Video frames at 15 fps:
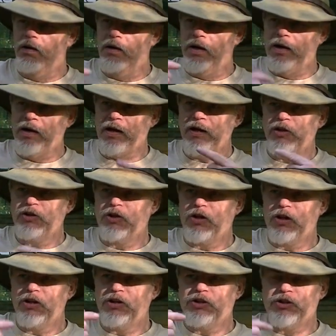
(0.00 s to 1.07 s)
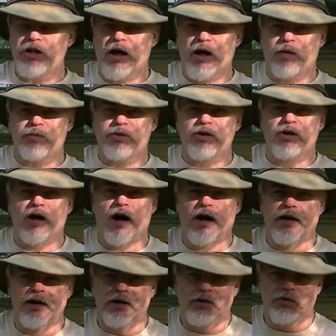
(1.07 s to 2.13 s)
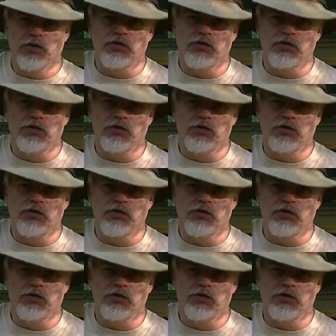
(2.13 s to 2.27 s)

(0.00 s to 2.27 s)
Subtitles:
In each of these steps, I need to